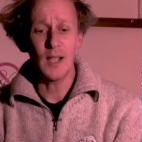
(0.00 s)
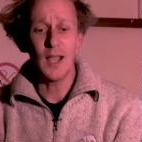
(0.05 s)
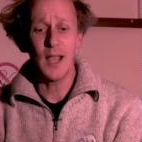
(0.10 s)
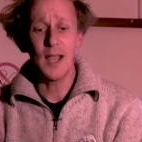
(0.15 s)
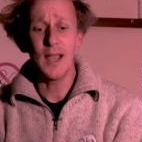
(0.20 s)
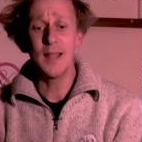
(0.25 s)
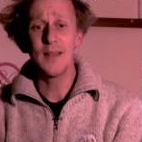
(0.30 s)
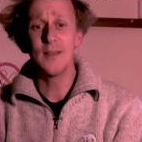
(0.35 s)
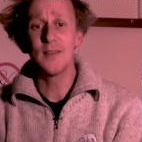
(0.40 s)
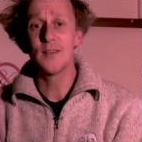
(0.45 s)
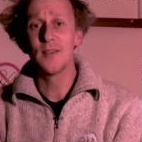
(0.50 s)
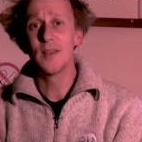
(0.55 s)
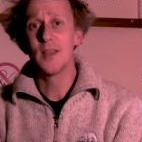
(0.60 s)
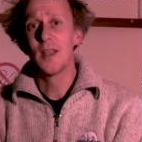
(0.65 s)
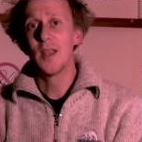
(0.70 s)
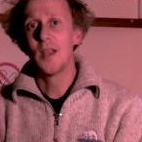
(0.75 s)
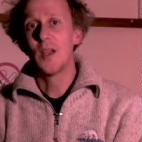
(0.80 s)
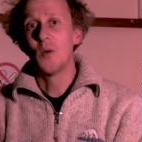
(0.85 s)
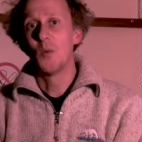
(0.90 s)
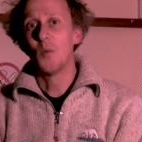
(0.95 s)
And
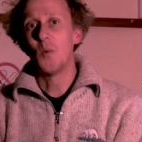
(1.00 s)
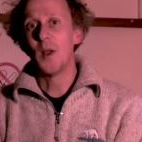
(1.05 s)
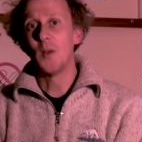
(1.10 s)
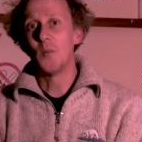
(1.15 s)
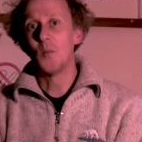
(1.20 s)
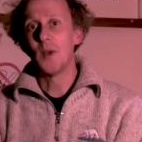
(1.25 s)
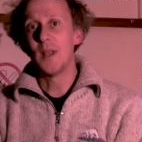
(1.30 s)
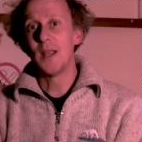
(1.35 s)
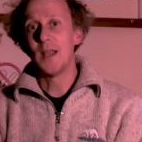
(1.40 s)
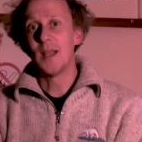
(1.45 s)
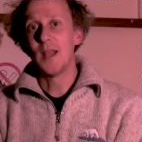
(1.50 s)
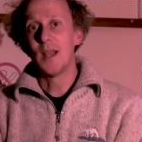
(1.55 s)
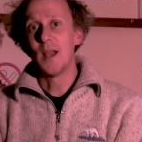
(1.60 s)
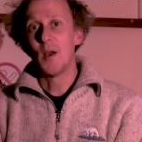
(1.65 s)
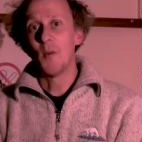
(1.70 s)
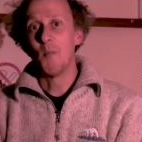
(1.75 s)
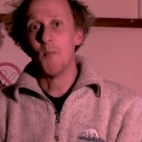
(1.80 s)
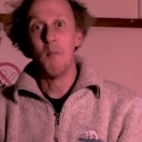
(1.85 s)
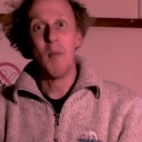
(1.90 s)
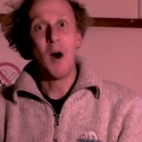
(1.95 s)
when we
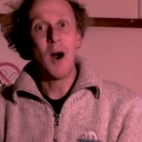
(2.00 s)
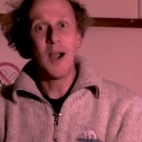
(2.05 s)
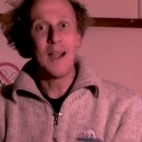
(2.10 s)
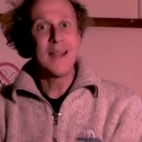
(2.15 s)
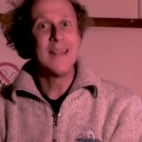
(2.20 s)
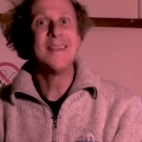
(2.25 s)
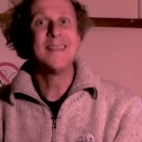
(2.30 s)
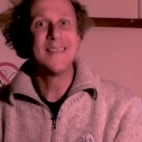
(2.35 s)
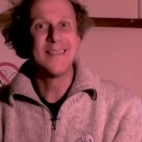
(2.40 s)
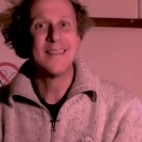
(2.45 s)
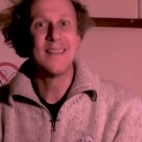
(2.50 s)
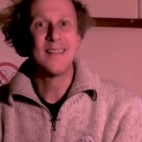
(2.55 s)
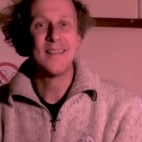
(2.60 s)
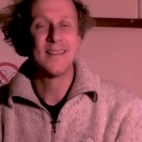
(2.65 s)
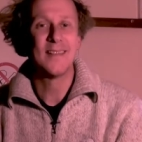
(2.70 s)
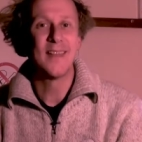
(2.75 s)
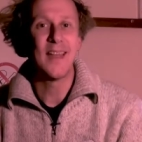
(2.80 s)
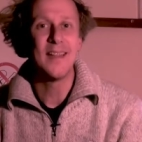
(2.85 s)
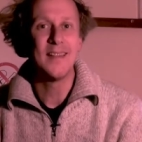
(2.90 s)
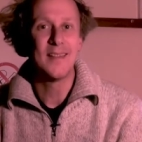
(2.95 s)
mined this
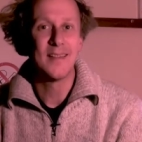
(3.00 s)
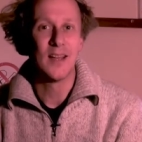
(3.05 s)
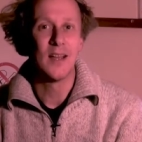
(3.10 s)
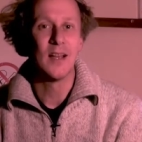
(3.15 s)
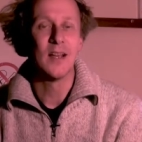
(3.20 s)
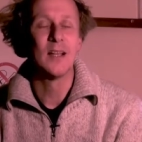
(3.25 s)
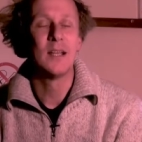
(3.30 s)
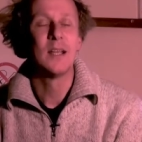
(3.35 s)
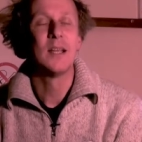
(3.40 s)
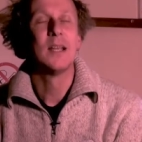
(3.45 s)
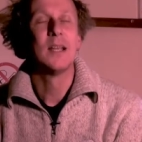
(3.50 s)
data,